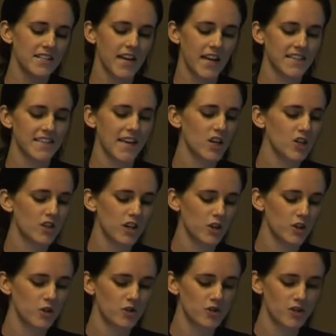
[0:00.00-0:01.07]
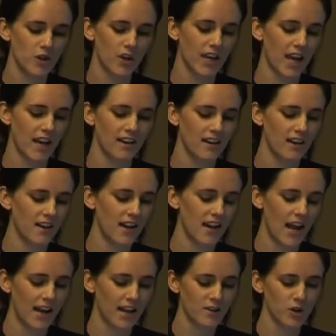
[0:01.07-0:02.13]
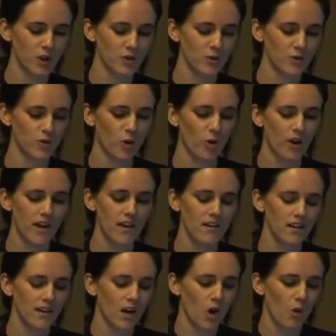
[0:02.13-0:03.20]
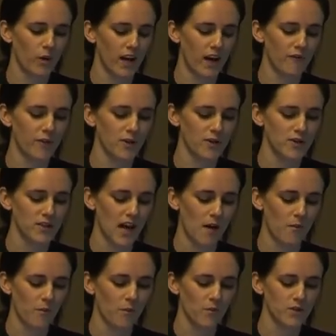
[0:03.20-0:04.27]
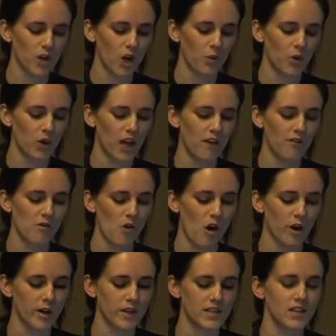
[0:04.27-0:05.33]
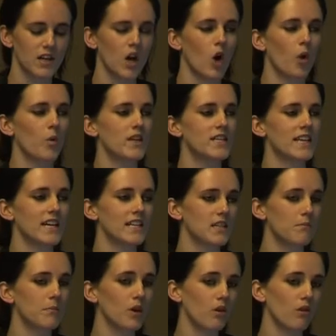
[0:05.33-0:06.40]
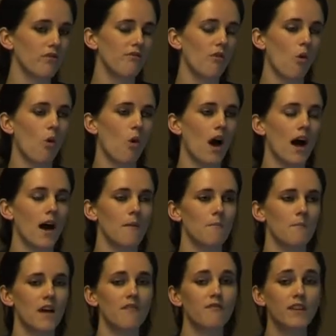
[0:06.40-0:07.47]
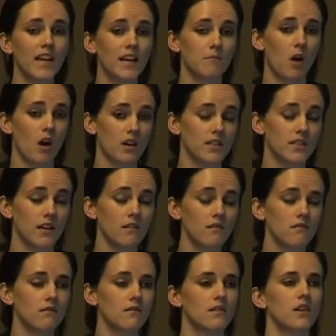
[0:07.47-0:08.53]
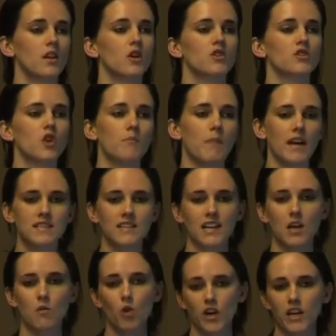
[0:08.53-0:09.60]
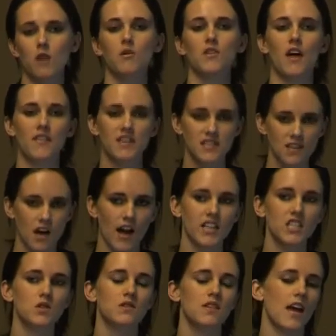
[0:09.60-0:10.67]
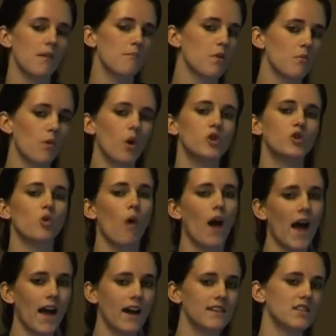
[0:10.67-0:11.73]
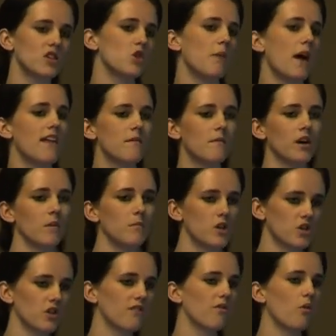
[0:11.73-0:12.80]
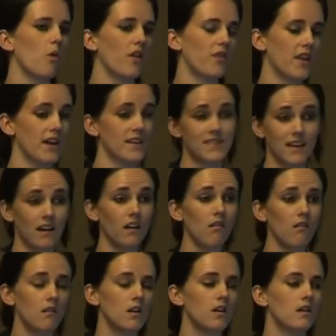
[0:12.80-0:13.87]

taxation issues. So again, an anecdotal story. When I first started working for Rocket, we sent a bill for affiliate marketing. So basically working with other sites, they promote your ads and you pay them a commission for what they sell.